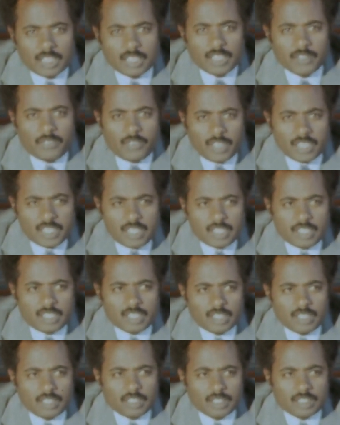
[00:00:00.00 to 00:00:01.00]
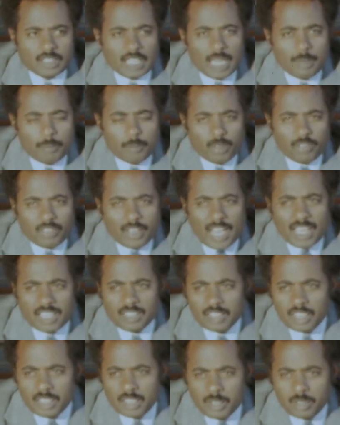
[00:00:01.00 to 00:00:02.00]
The first type of
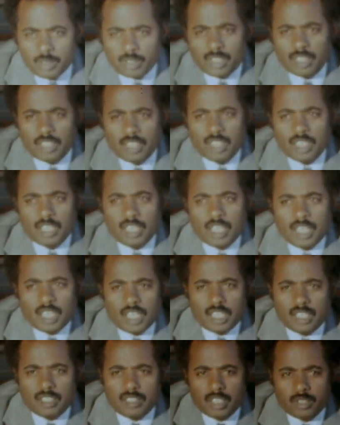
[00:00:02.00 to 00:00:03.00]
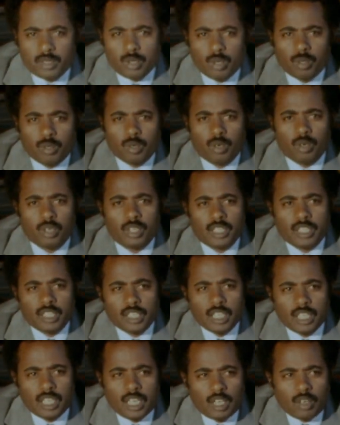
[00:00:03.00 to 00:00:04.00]
land tenure is the so-called
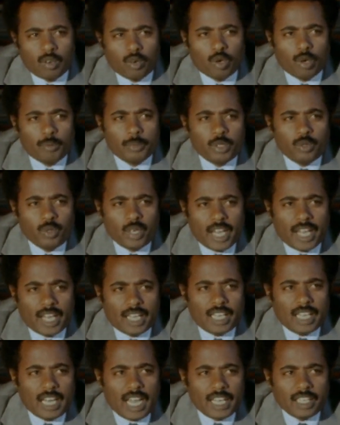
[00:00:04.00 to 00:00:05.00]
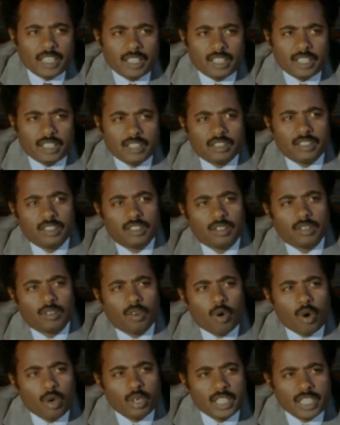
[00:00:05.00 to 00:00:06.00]
communal land
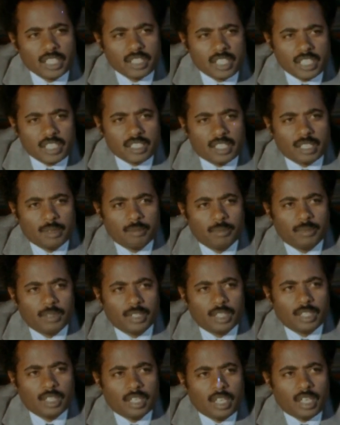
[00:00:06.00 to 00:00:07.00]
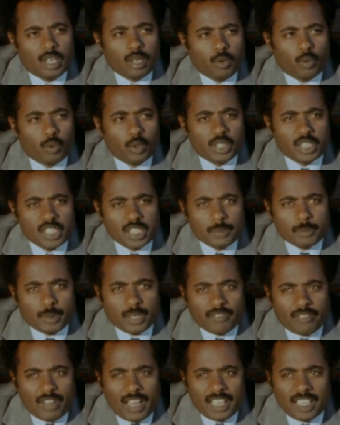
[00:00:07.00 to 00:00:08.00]
holding system, which is
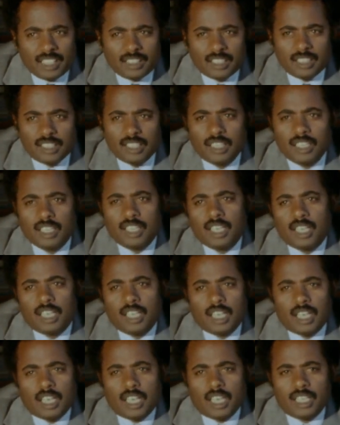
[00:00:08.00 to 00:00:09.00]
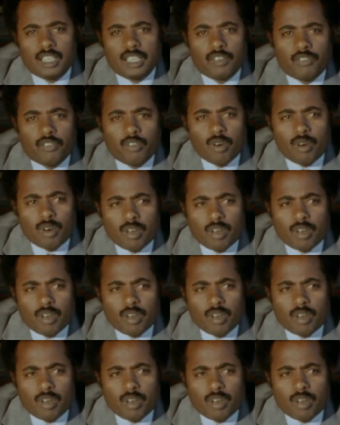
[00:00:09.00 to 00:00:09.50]
prevalent in the